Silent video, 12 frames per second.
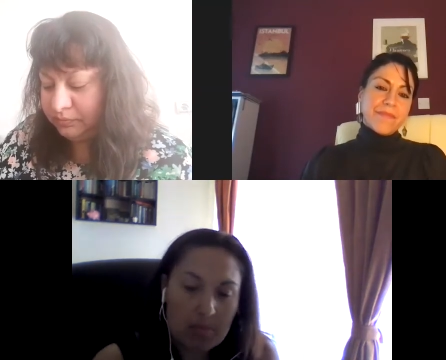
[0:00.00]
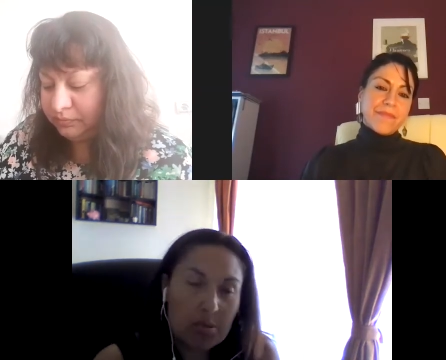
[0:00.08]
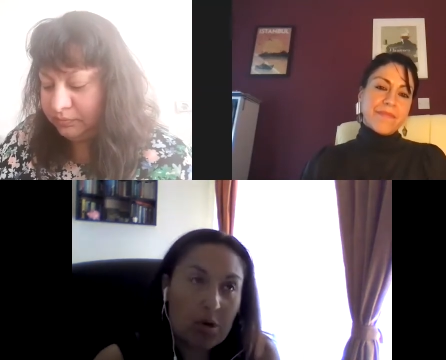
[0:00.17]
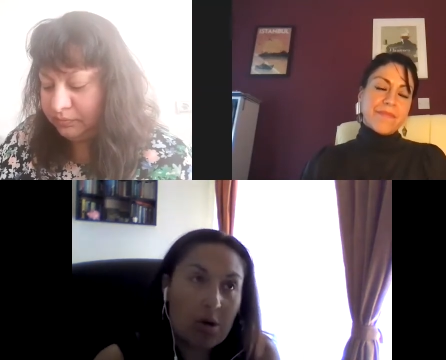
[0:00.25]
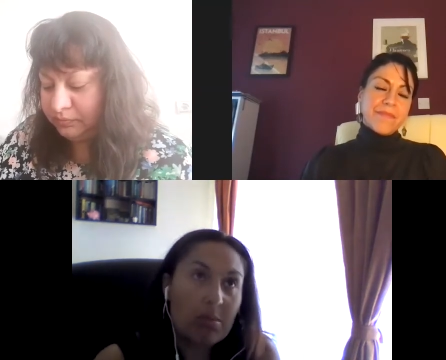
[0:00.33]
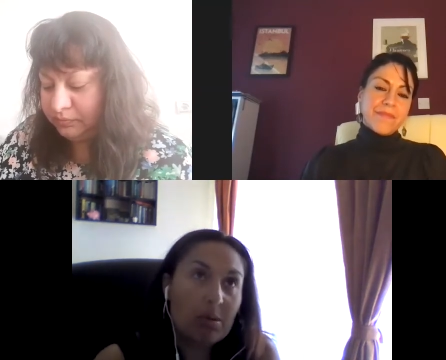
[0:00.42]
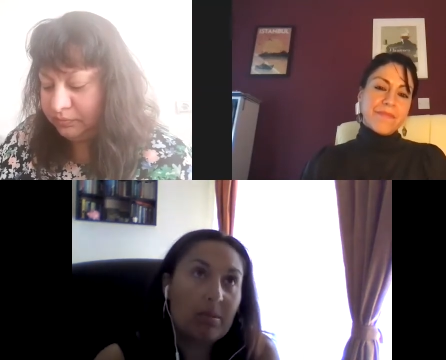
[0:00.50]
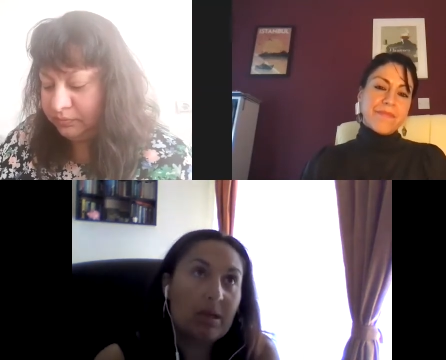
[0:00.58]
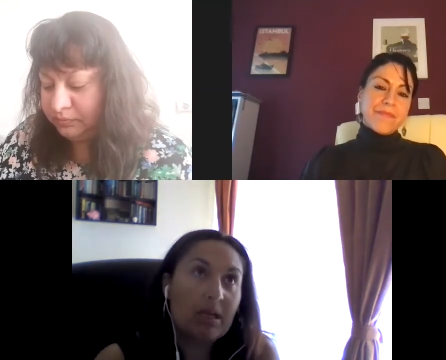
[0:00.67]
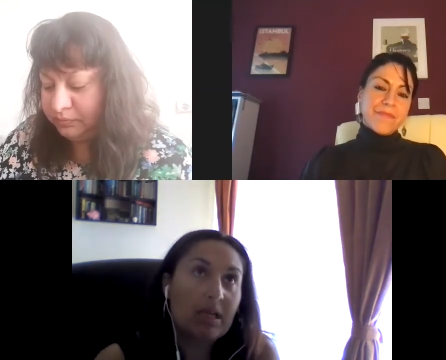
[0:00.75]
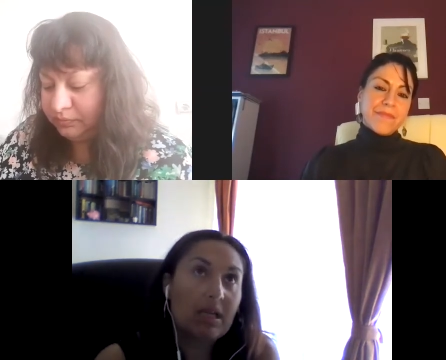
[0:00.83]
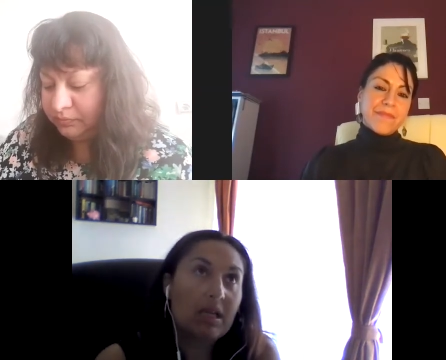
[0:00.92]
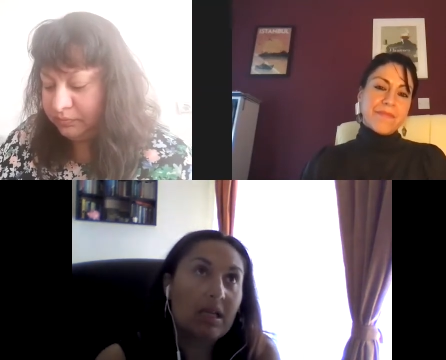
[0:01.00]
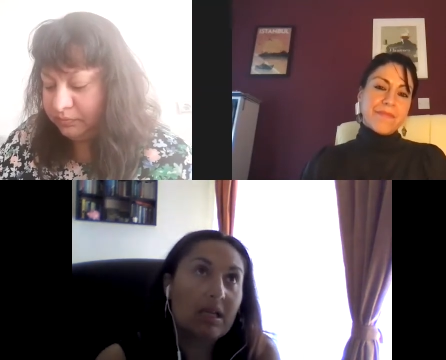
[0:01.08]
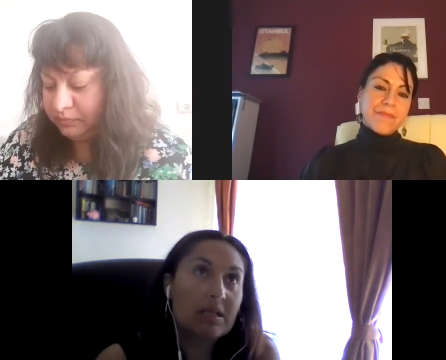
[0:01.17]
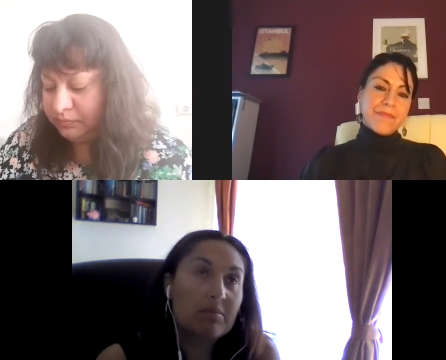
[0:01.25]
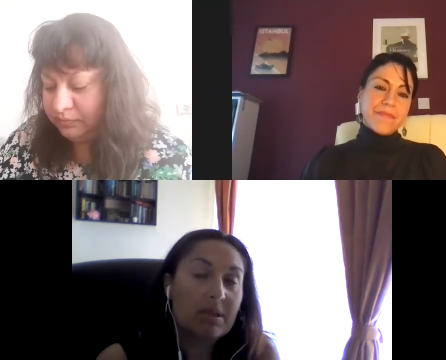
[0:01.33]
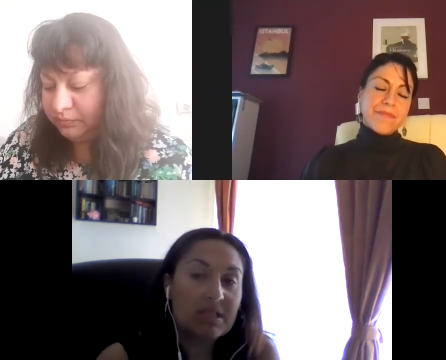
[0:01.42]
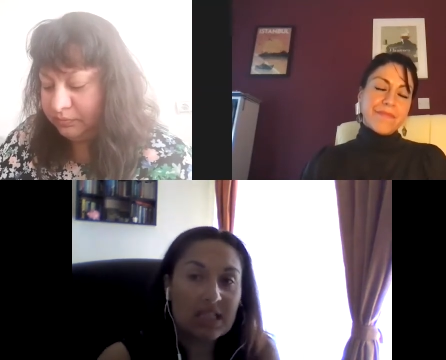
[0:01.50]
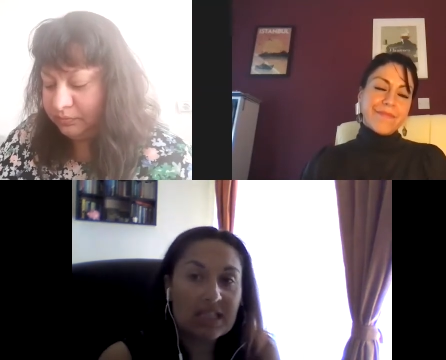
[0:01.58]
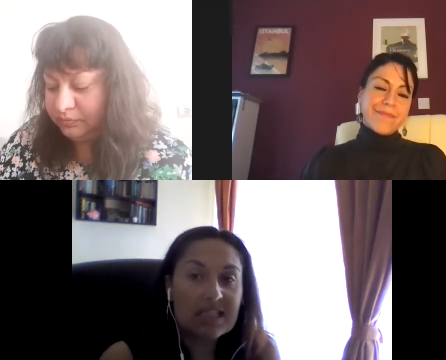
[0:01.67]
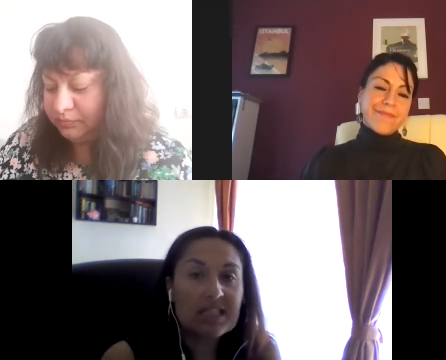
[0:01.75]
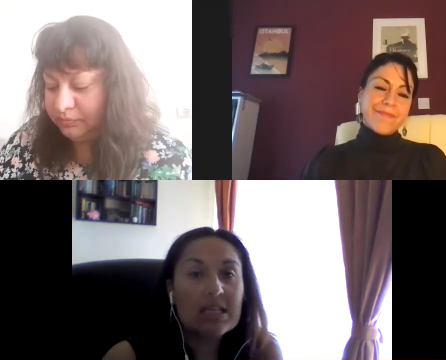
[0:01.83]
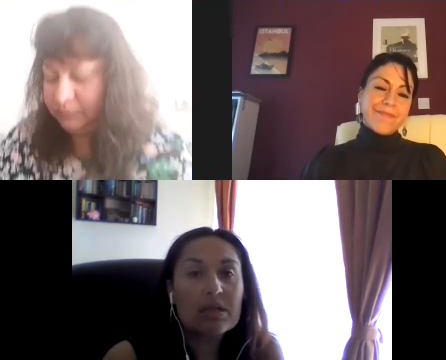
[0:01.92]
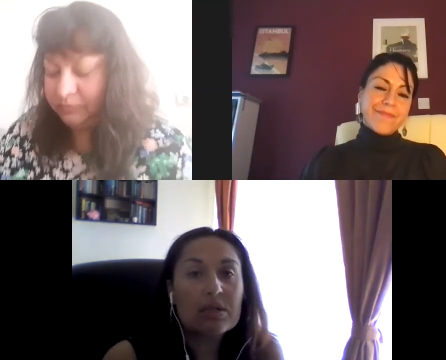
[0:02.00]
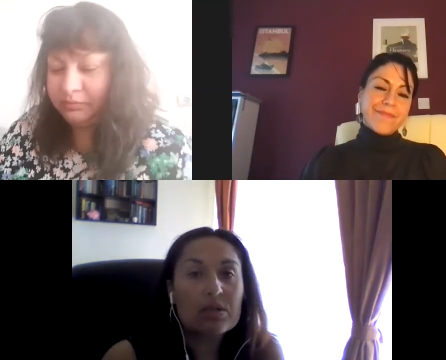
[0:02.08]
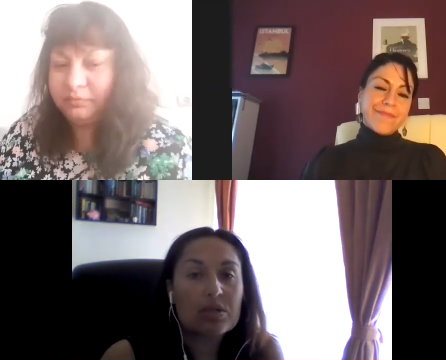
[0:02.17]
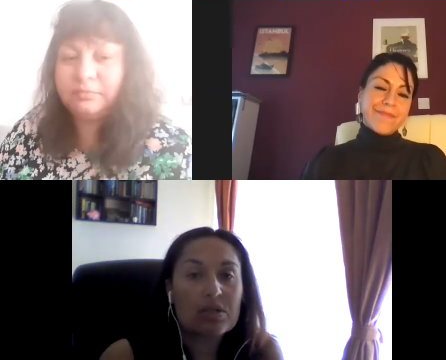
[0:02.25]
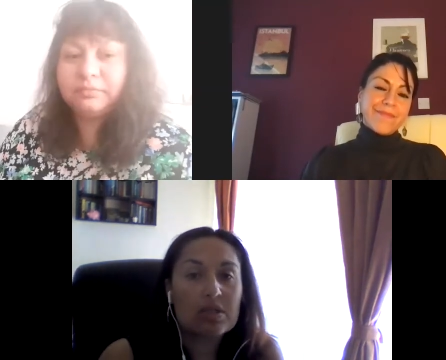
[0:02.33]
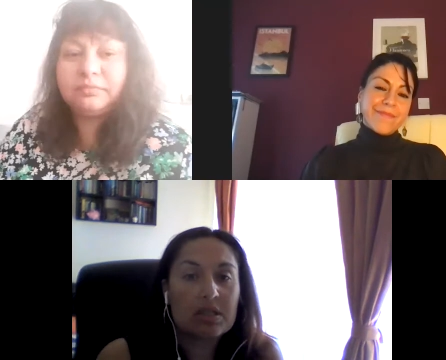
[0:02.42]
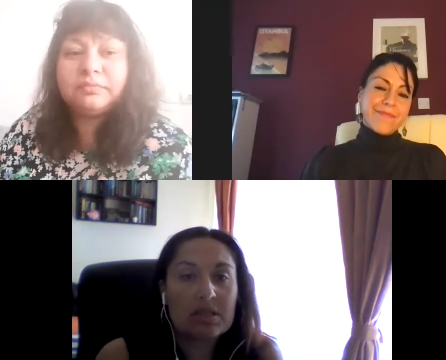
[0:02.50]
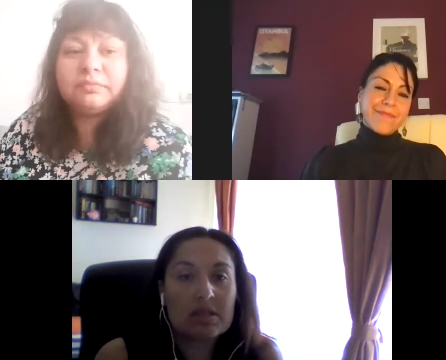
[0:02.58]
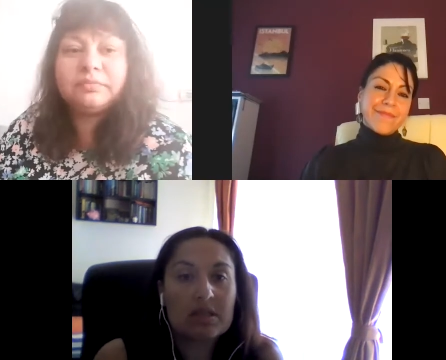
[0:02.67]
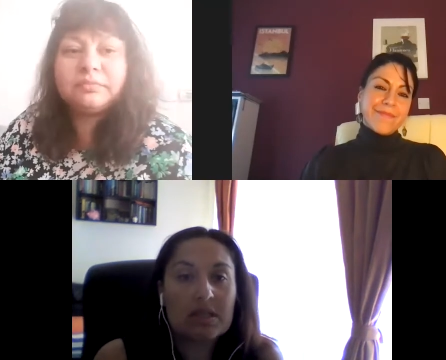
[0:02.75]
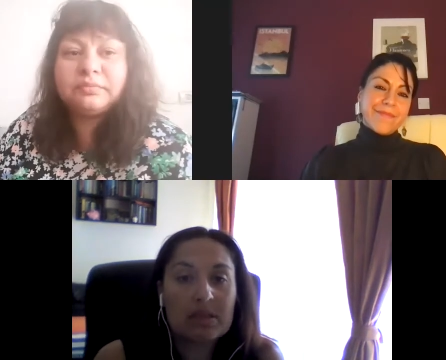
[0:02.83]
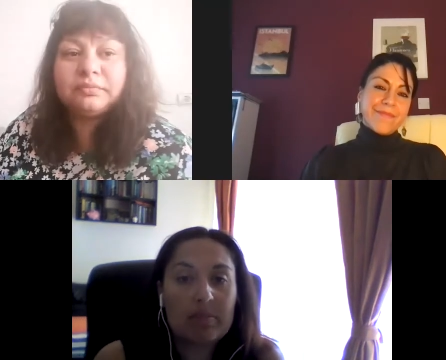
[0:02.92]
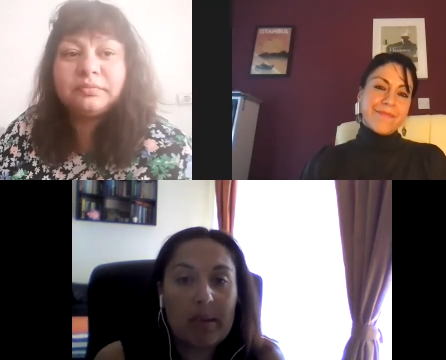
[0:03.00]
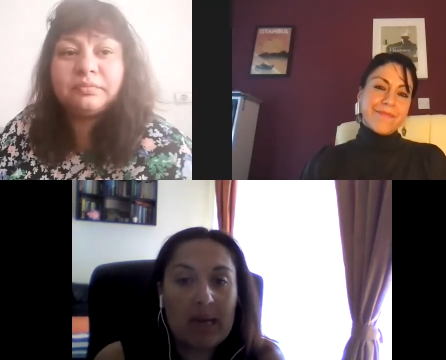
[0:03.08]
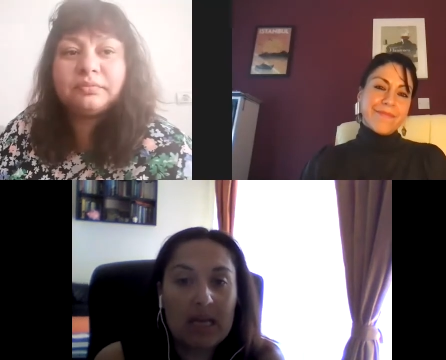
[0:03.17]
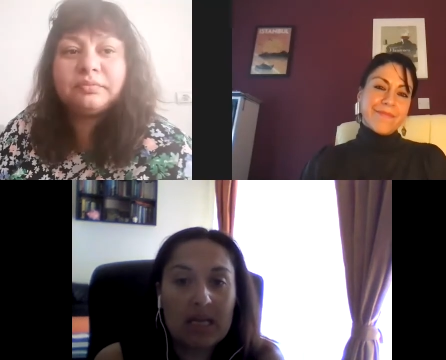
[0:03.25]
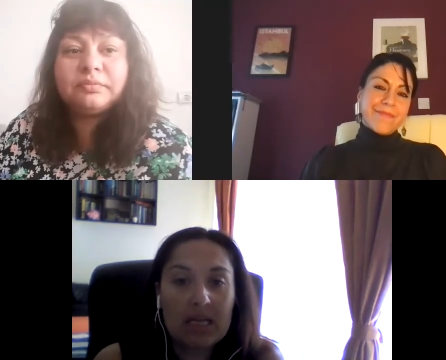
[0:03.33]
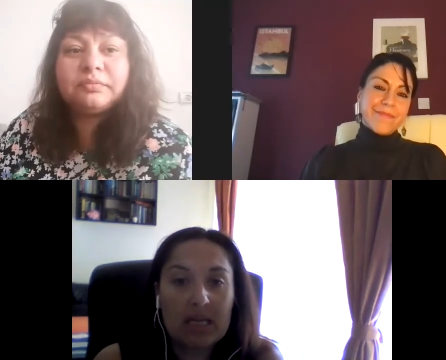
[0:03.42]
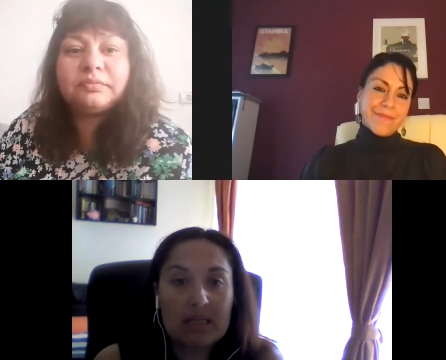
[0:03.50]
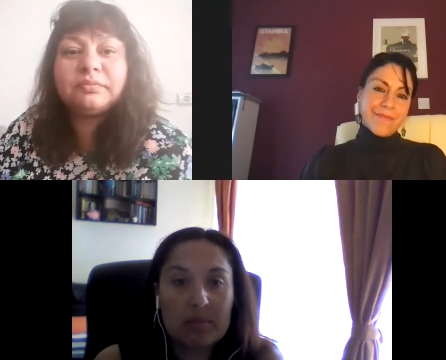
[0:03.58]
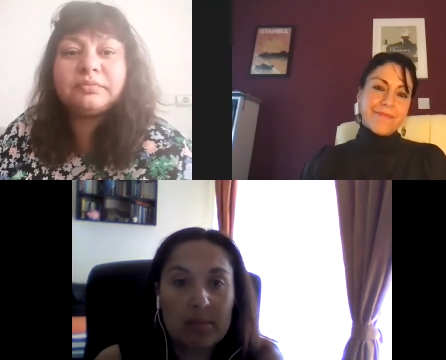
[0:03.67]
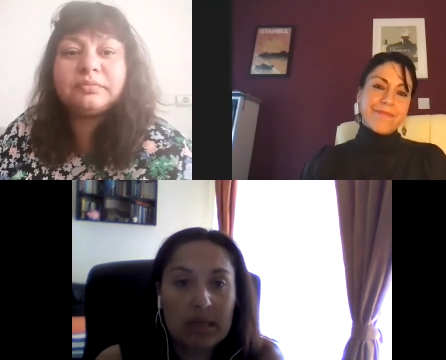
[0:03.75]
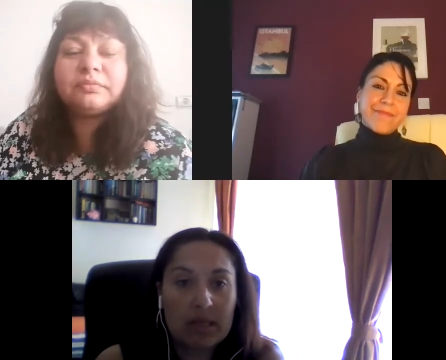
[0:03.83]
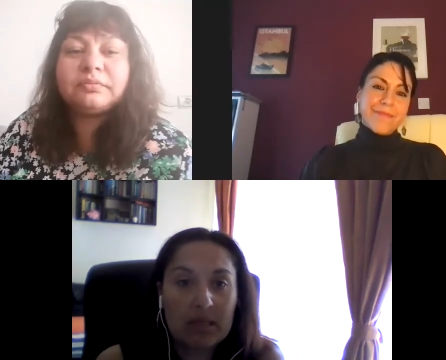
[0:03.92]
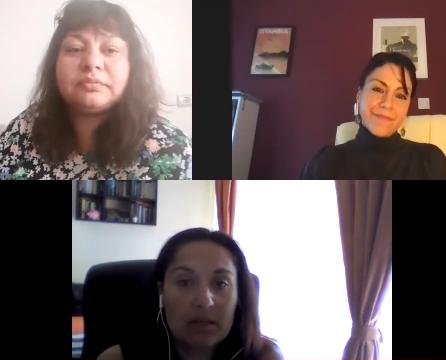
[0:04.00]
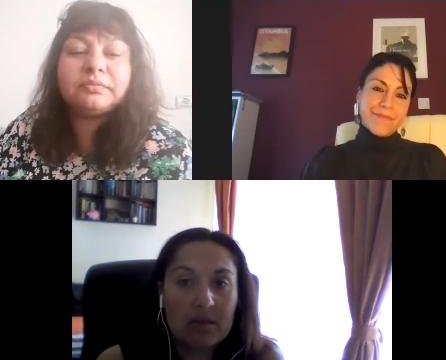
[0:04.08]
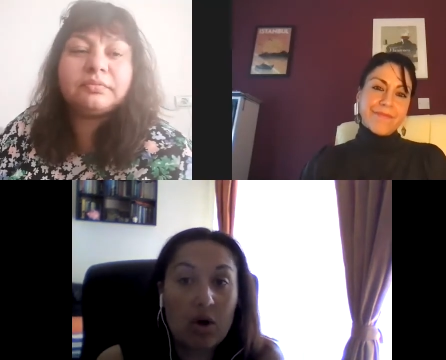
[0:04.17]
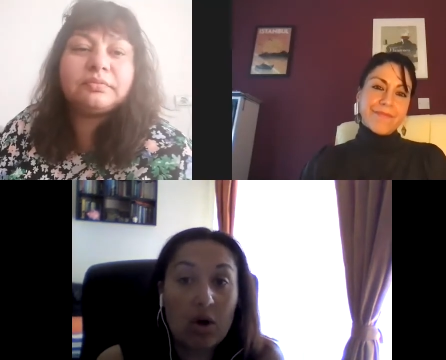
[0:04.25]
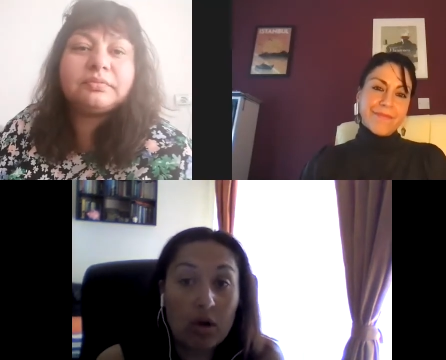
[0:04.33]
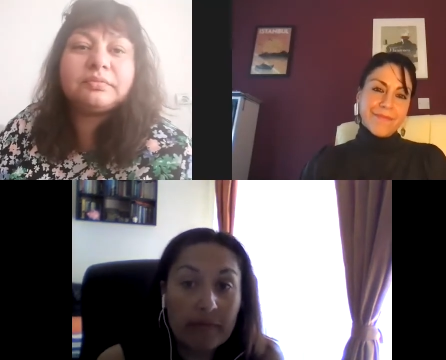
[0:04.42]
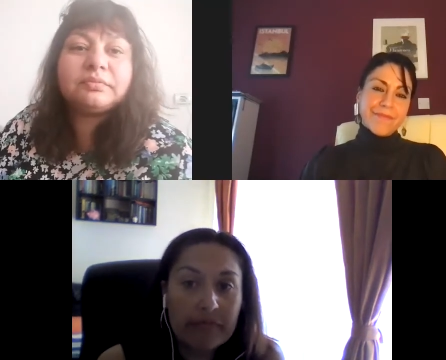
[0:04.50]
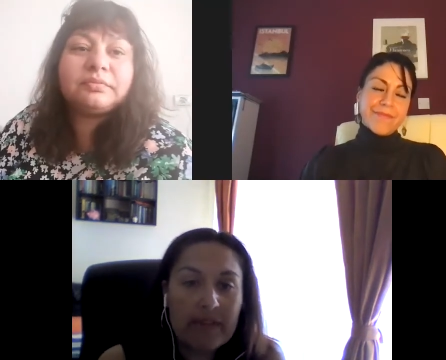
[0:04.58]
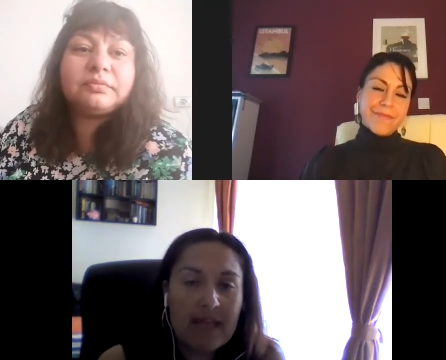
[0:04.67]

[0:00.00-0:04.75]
Speaker 1: Probably it's been 6 years since this play has been on,